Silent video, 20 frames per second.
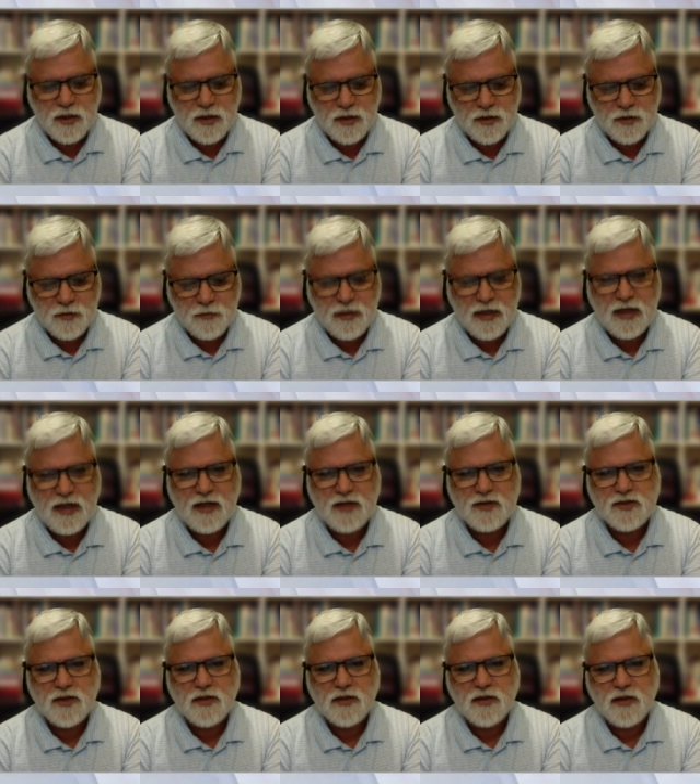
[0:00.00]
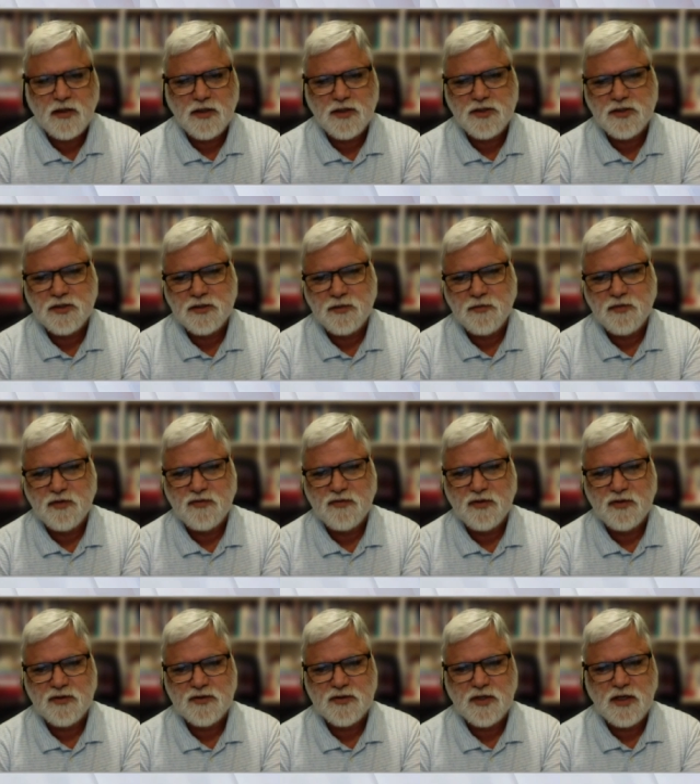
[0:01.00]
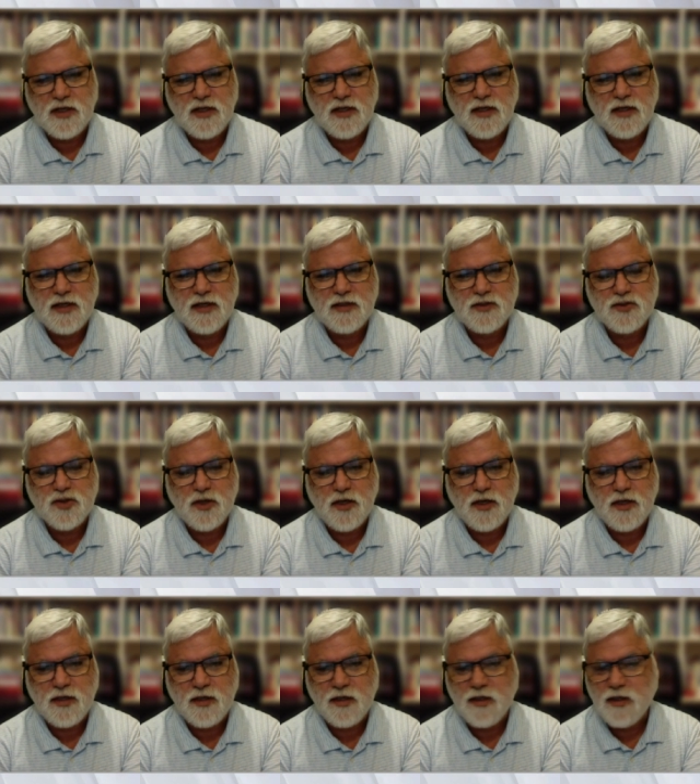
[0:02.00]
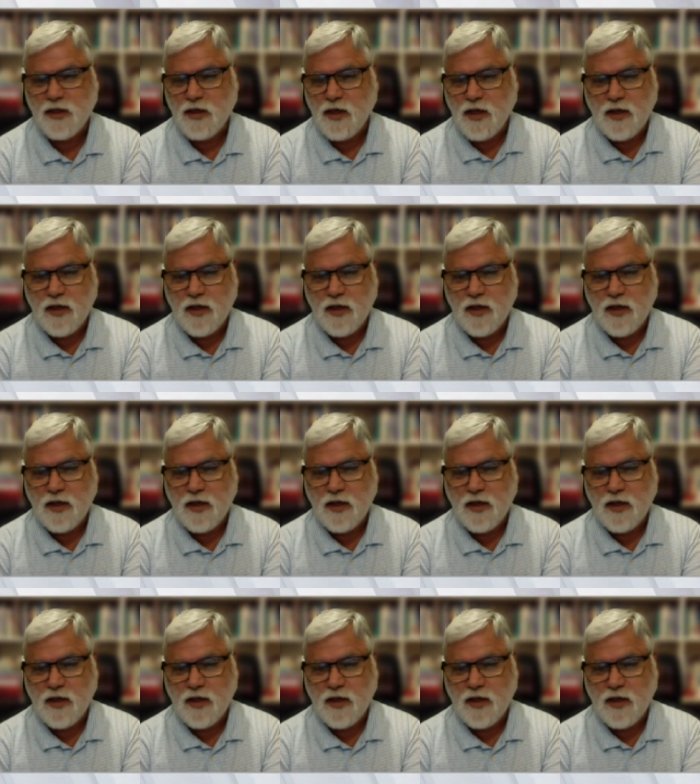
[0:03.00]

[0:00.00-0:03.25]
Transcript: in the bilateral relationship between Australia and China.